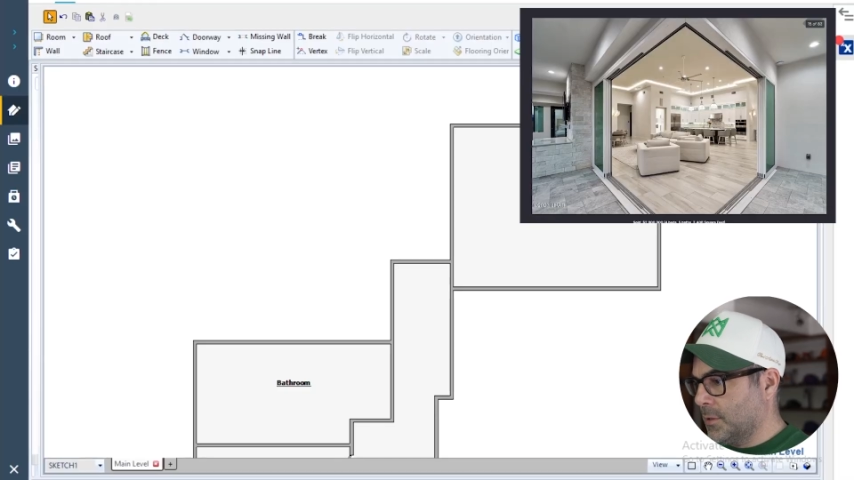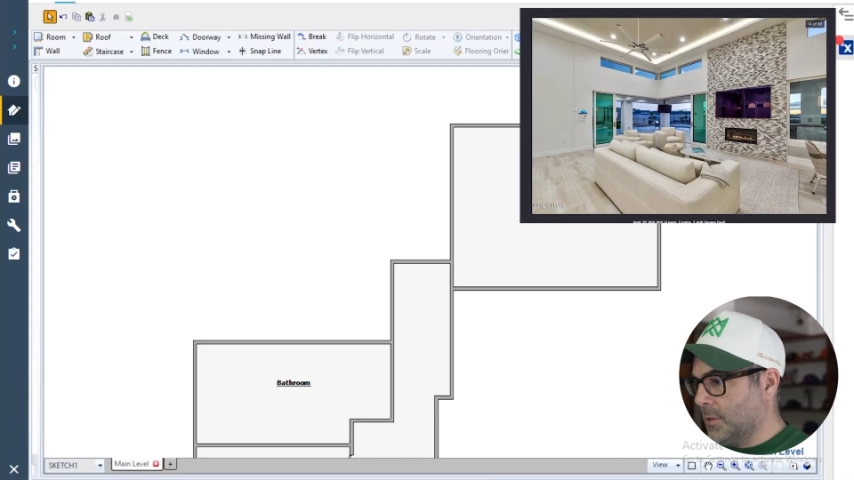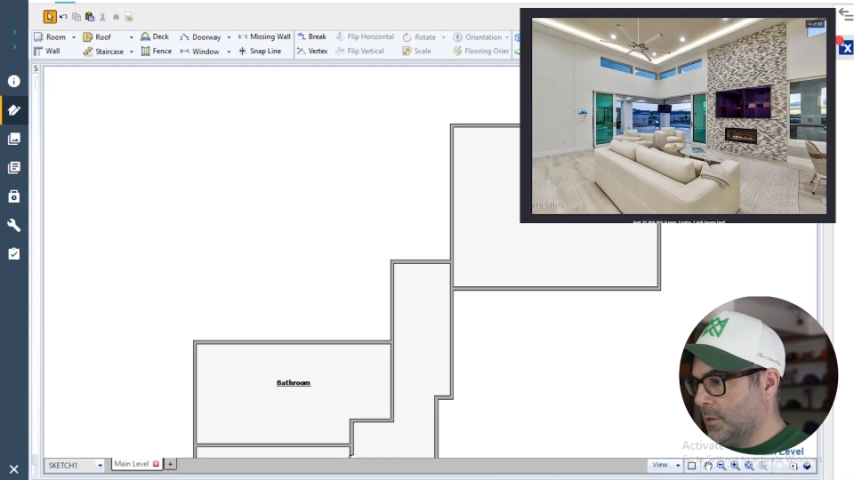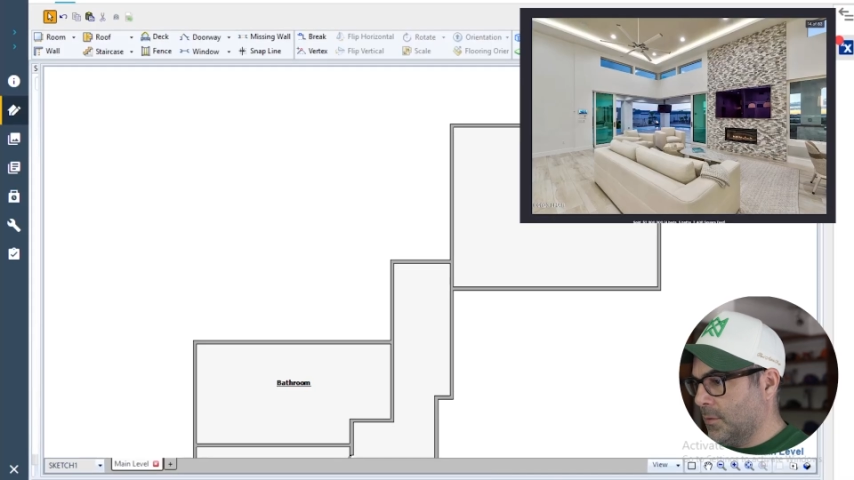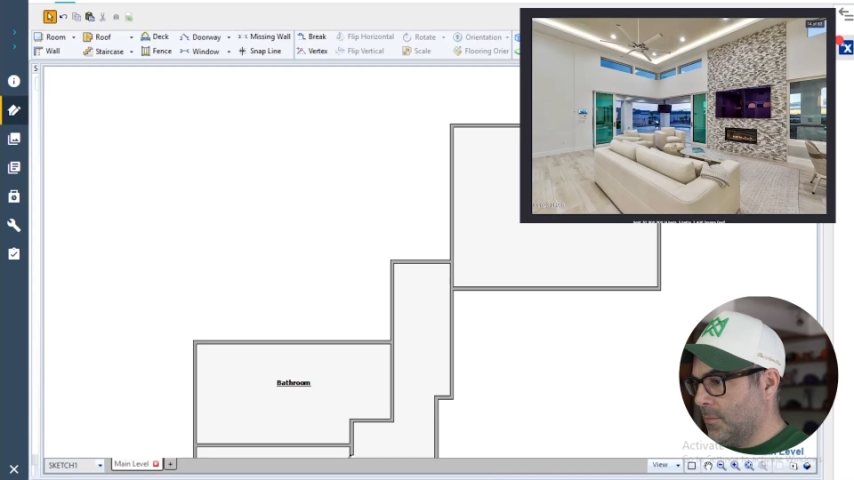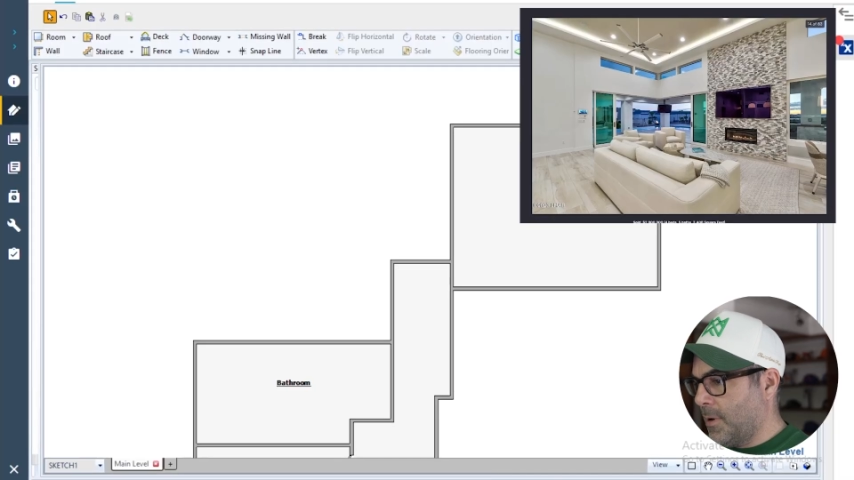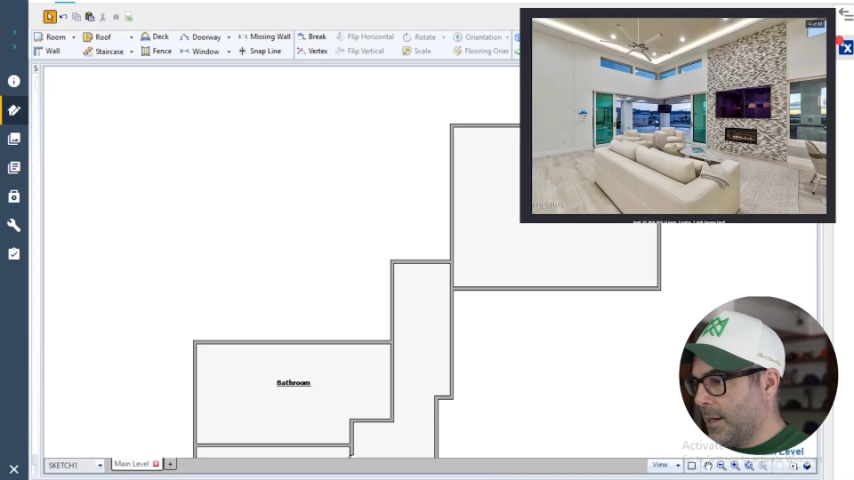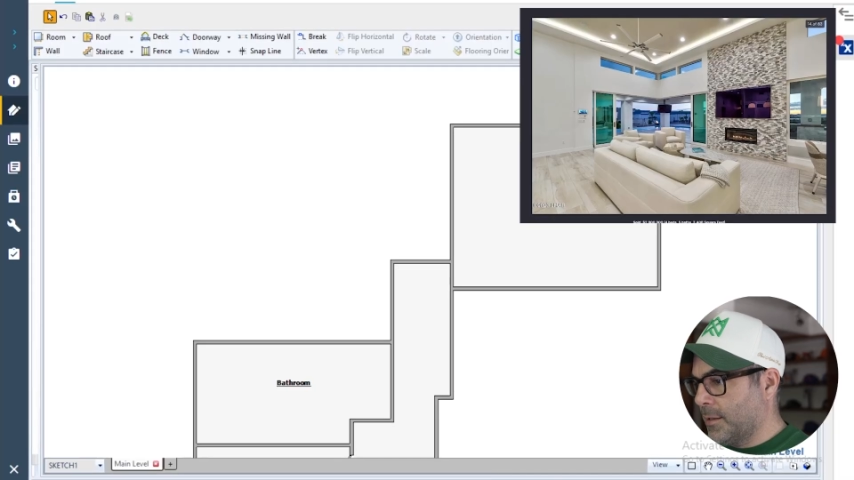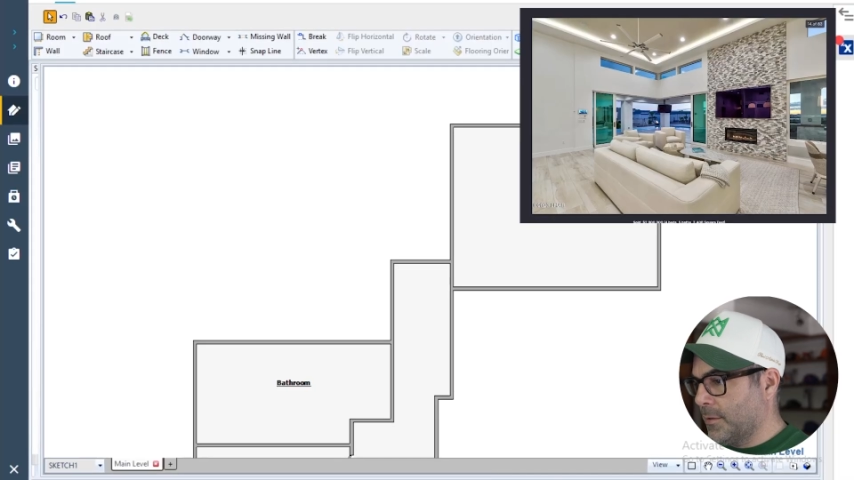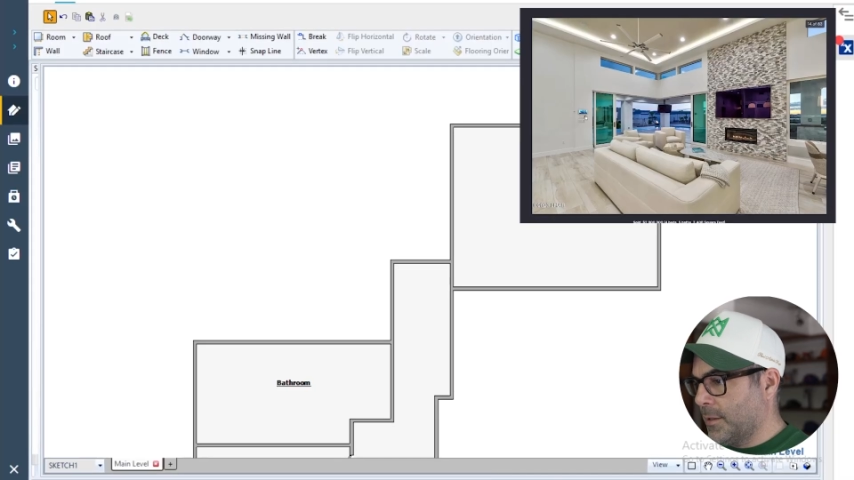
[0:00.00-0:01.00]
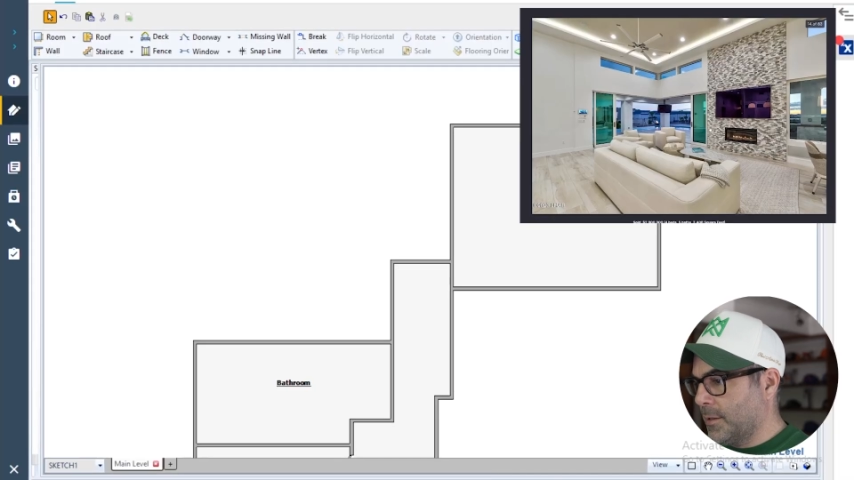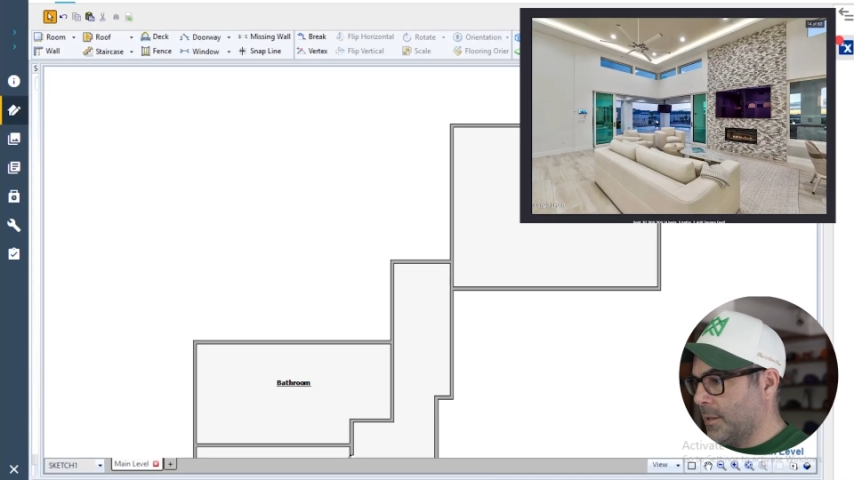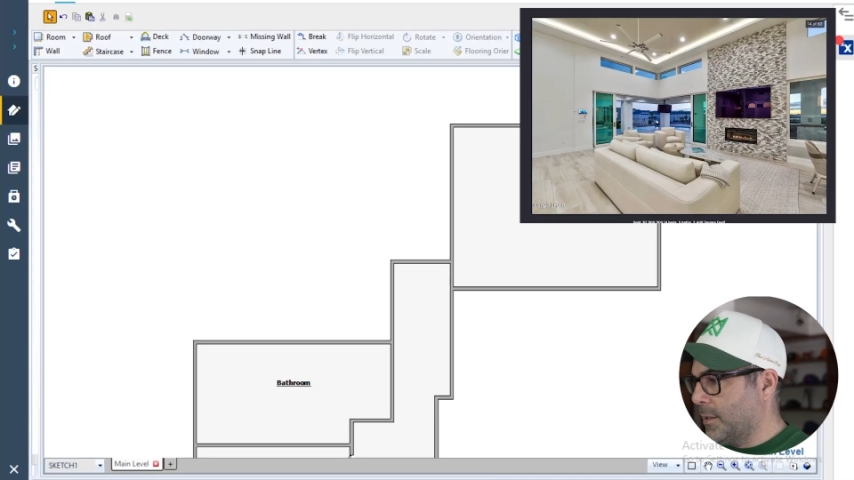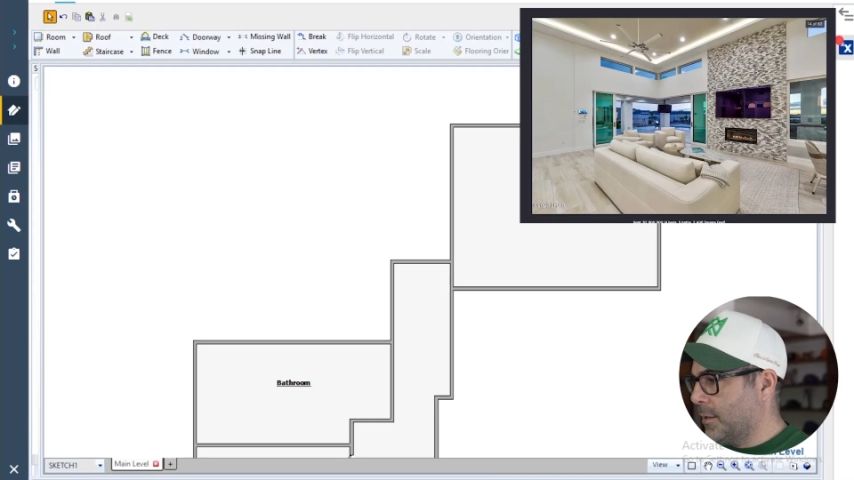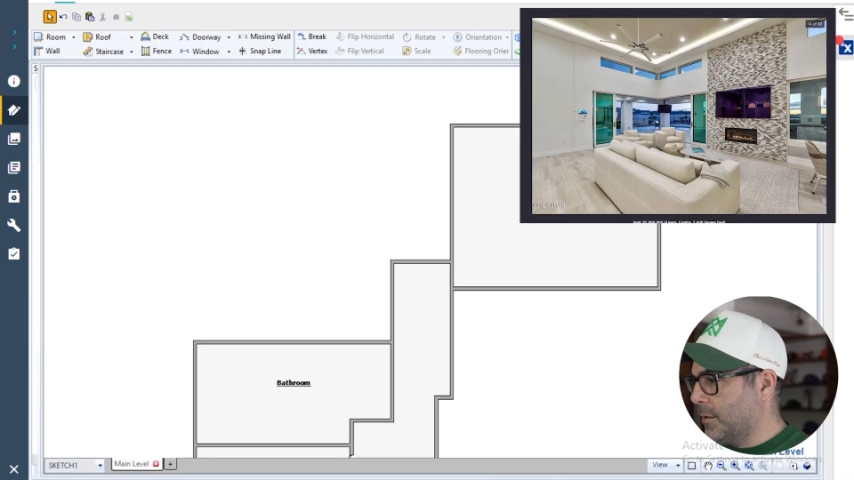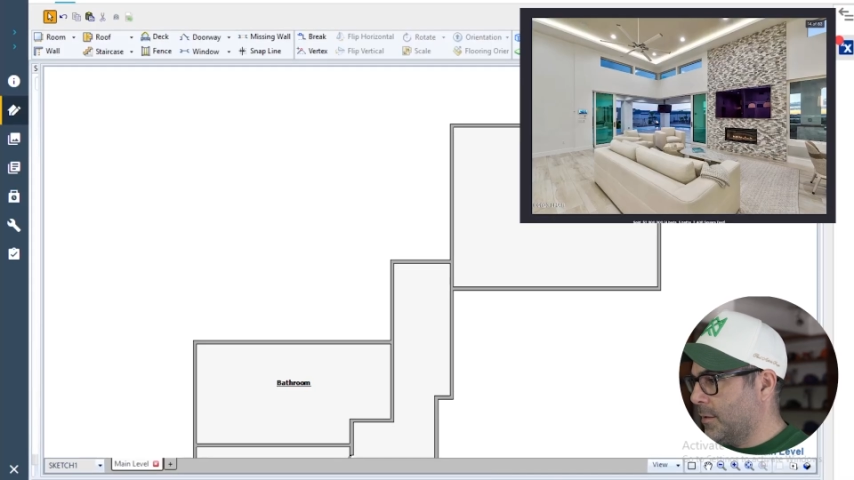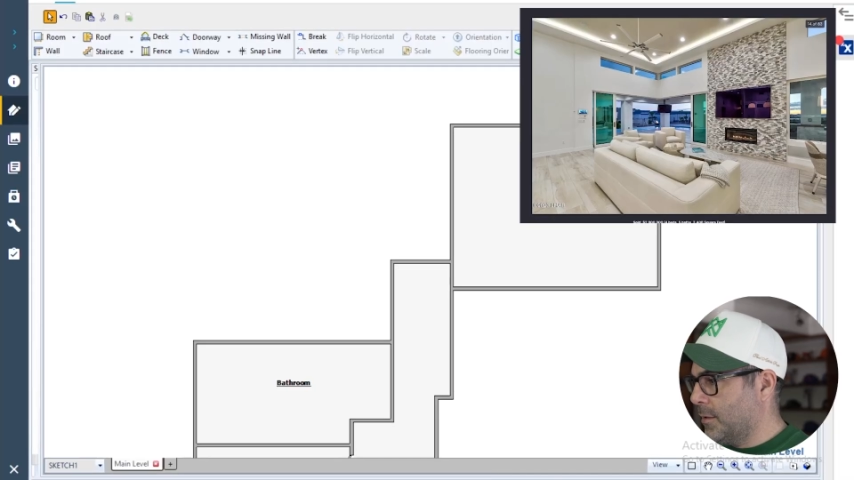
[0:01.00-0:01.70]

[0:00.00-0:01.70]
little wider than the